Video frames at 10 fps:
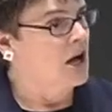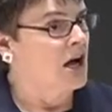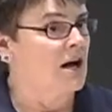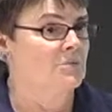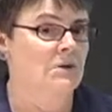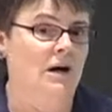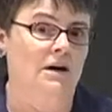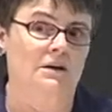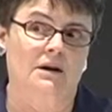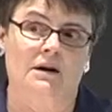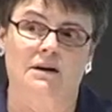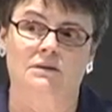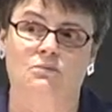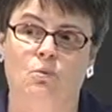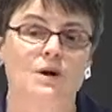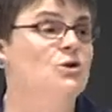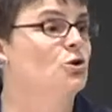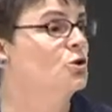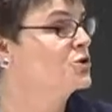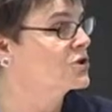um, uh, uh what you
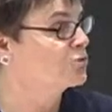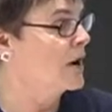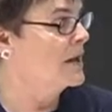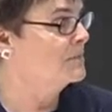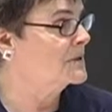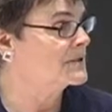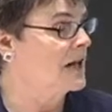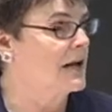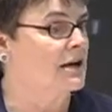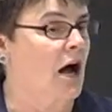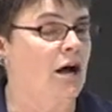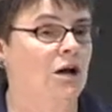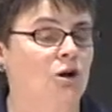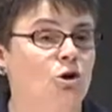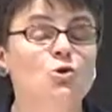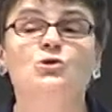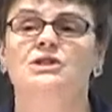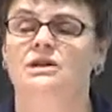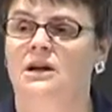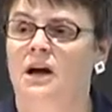lose in rape is like uh,
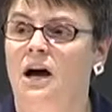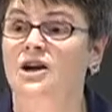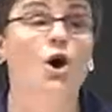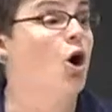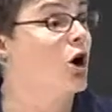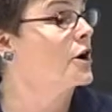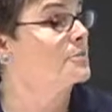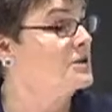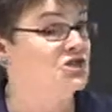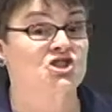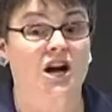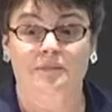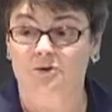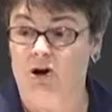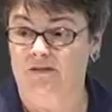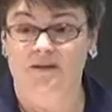losing an arm that's chopped off.